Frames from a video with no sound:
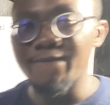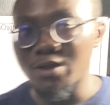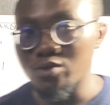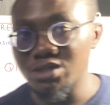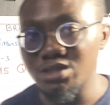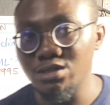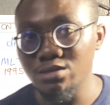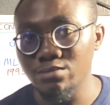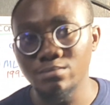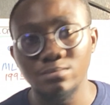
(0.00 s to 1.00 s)

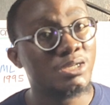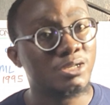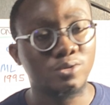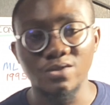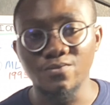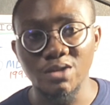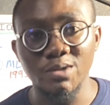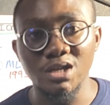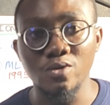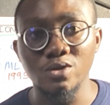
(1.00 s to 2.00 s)
Velocity is not a
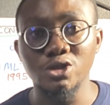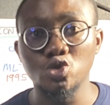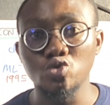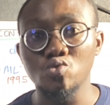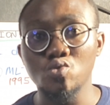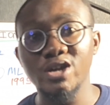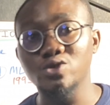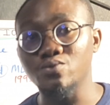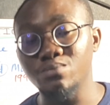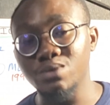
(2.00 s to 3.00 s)
fundamental quantity, so we go
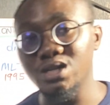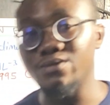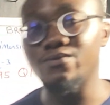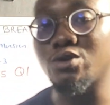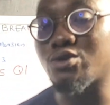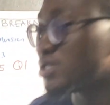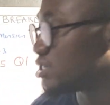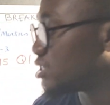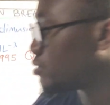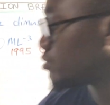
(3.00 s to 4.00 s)
ahead to break down
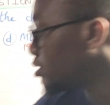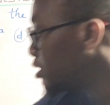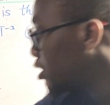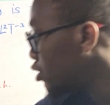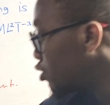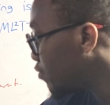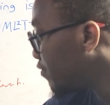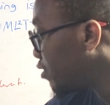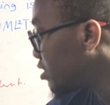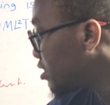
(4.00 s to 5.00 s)
velocity down.
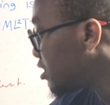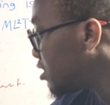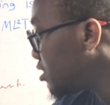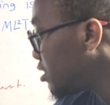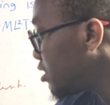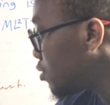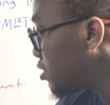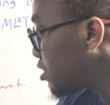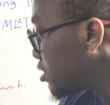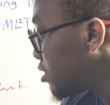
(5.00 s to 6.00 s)
So velocity is
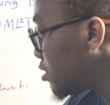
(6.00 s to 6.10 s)
what?